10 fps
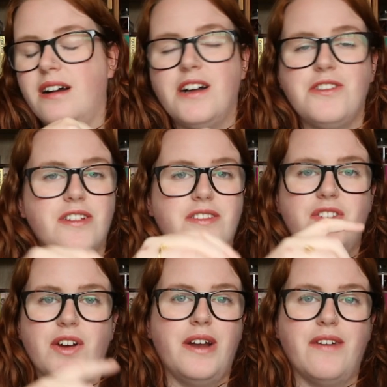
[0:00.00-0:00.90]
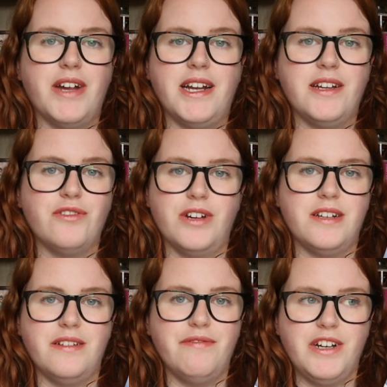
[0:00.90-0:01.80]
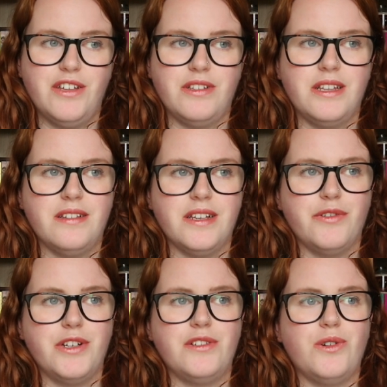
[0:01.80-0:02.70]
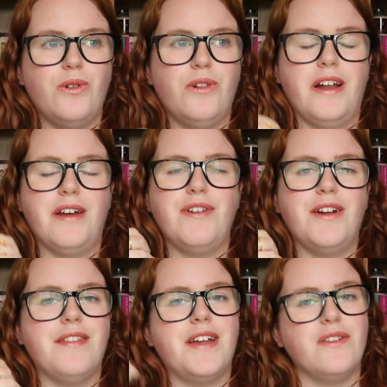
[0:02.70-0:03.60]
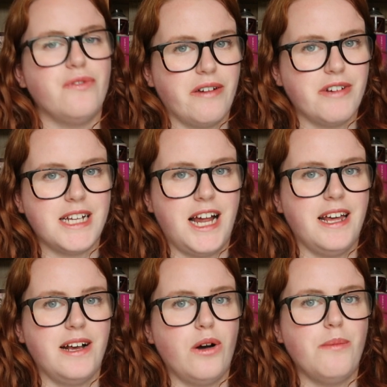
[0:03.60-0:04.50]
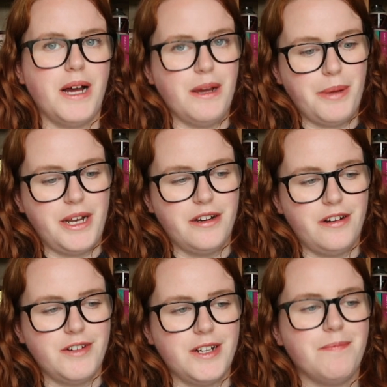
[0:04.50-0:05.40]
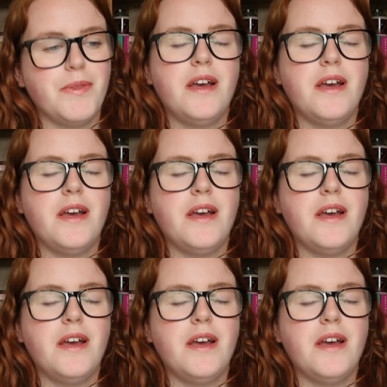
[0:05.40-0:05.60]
I just don't have any interest in finishing this series at all, and I feel like that's very telling on my opinion of it.